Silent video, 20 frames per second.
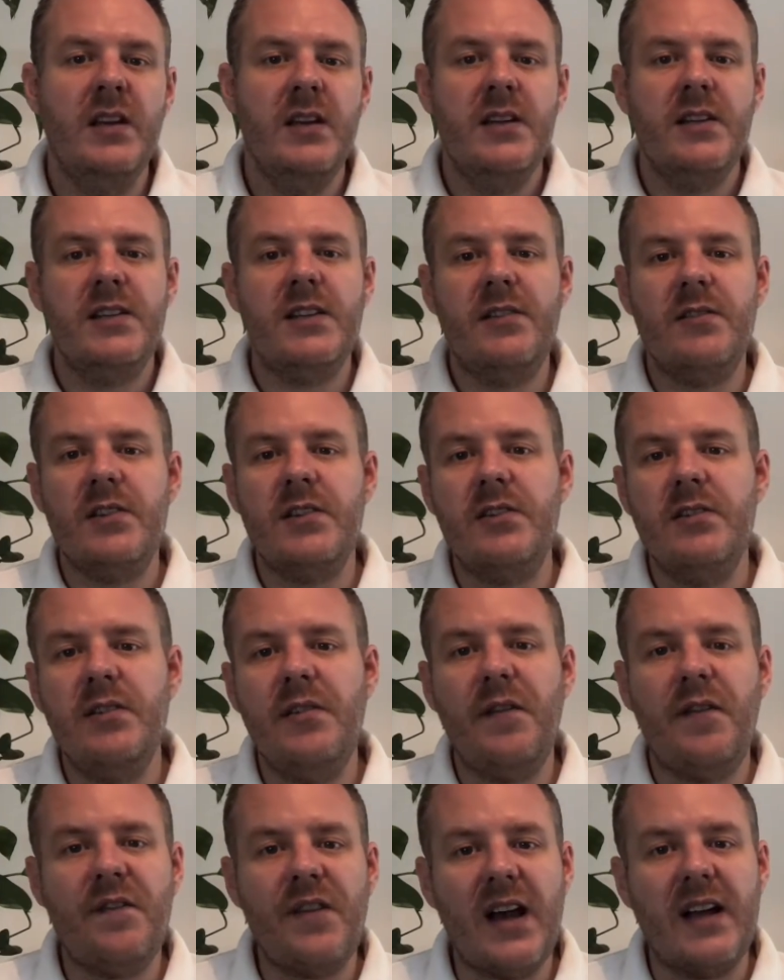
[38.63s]
So there are certain
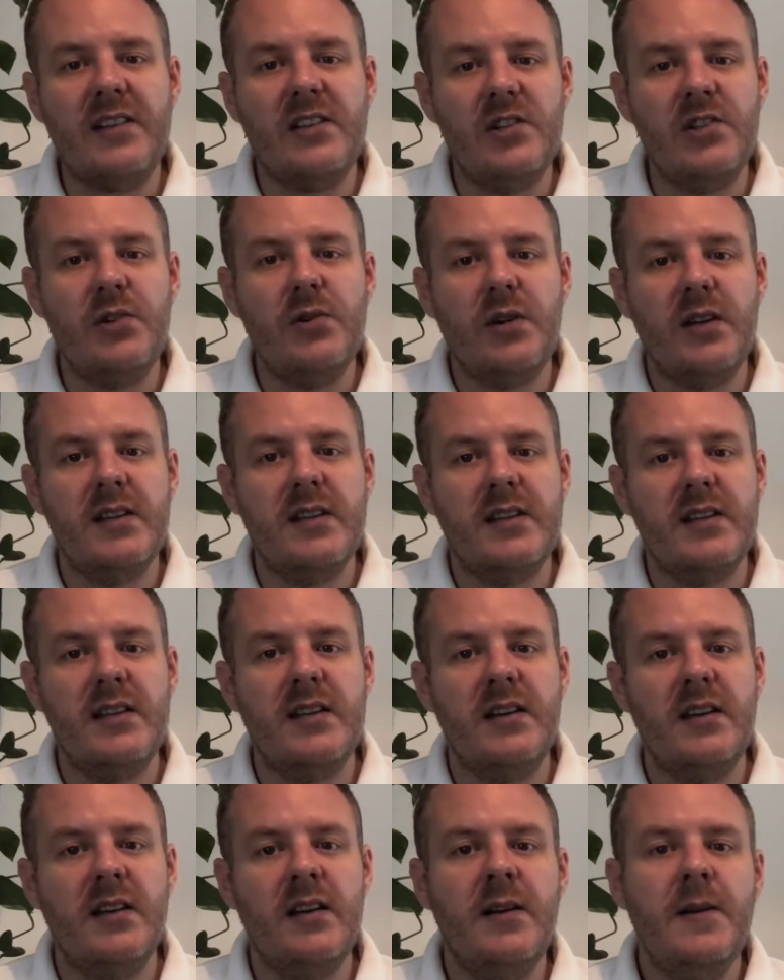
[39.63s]
factors you
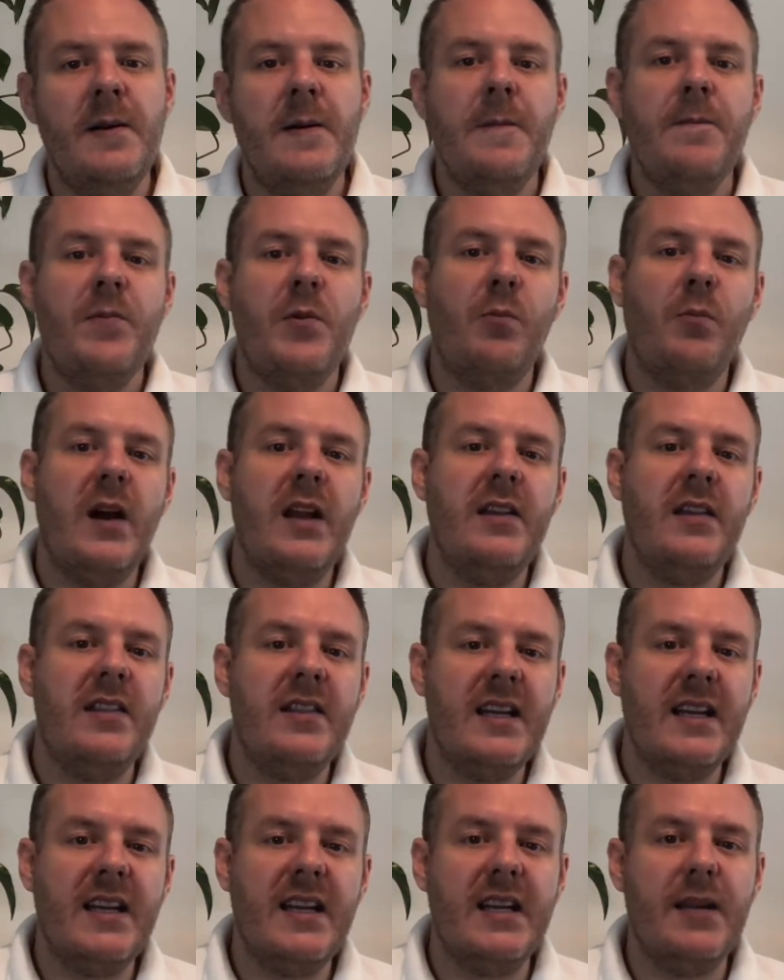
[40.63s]
consider when
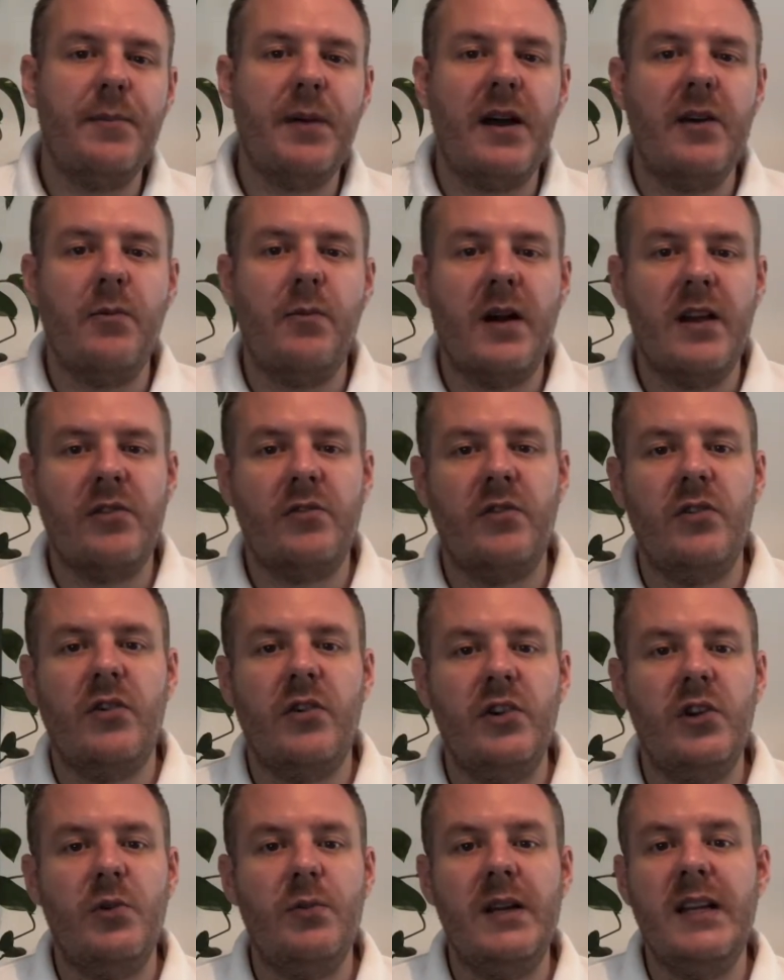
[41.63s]
thinking about whether or
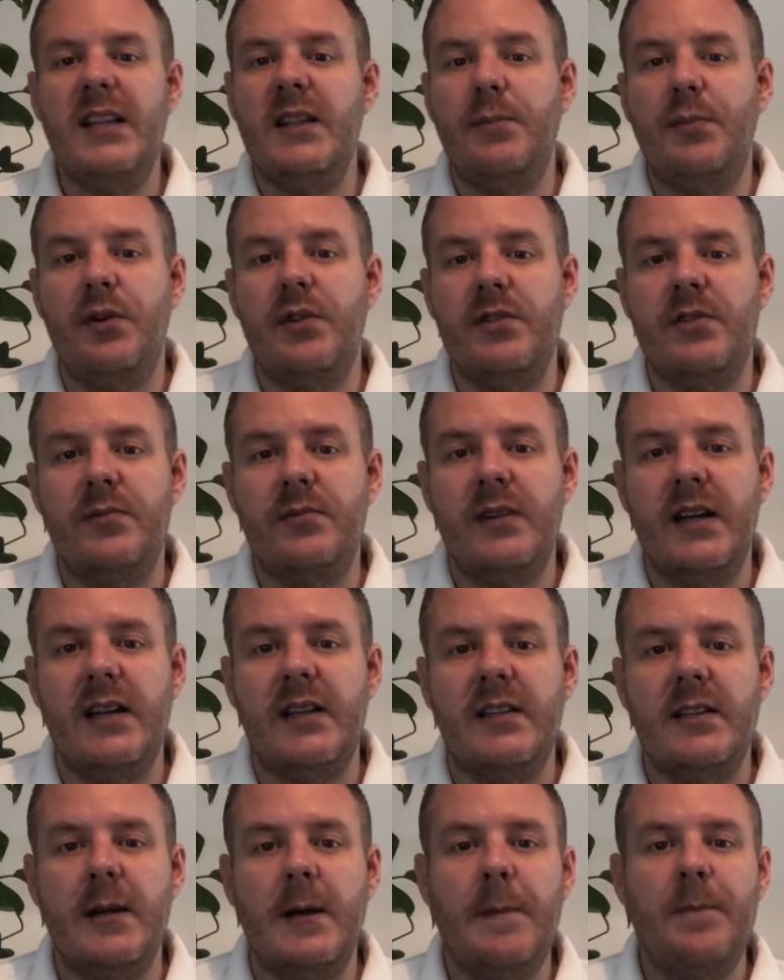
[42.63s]
not you need the personal
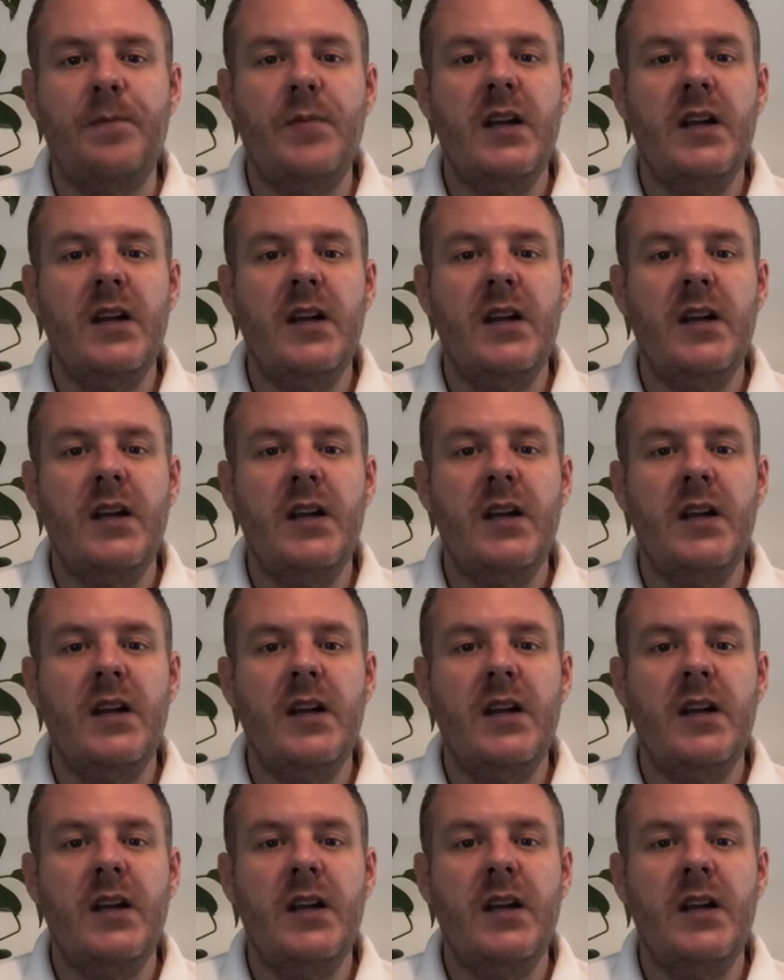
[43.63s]
data.